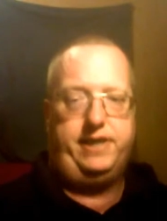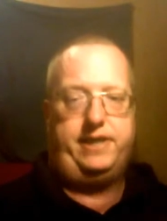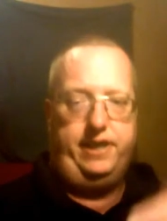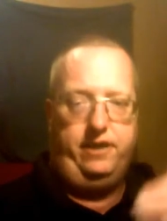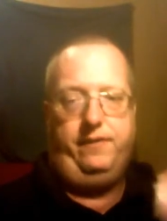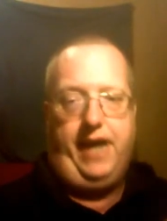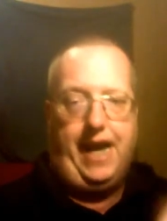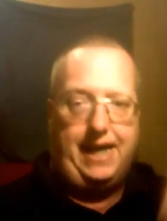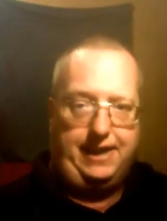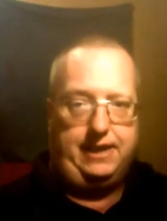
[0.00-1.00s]
this and you know the
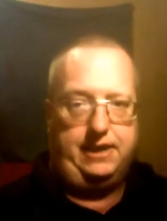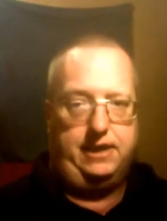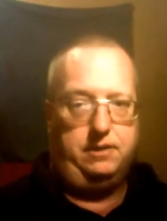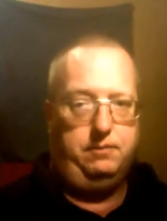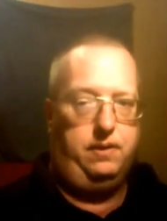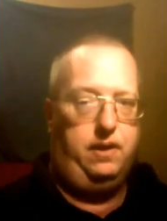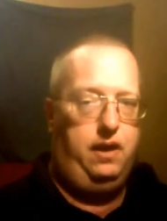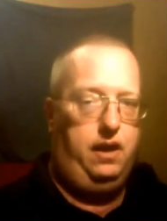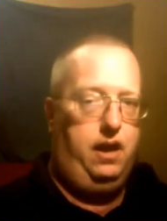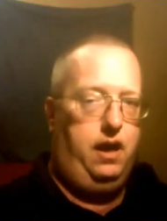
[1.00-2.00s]
asset system,
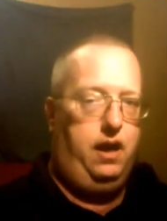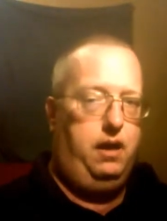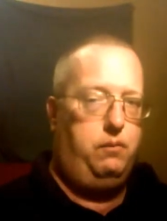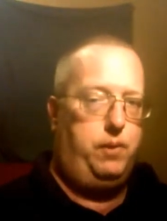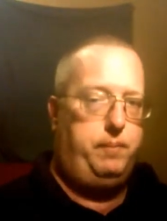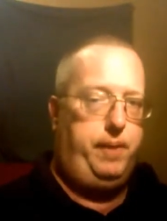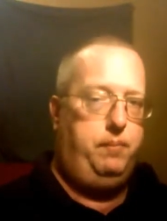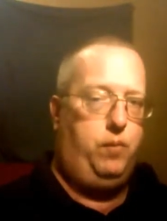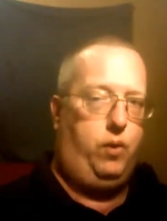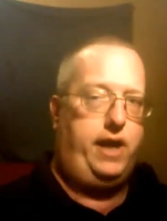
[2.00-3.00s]
would
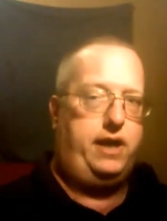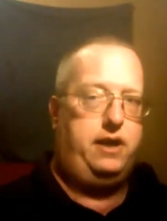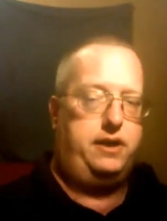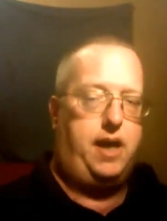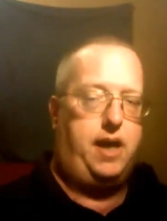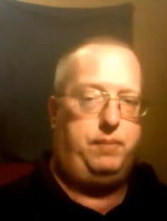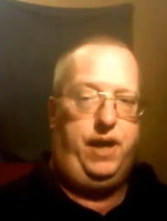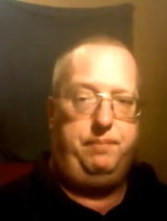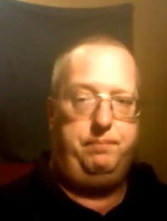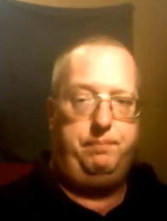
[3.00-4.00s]
be more like a Top
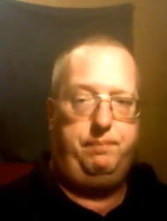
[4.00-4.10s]
Gun.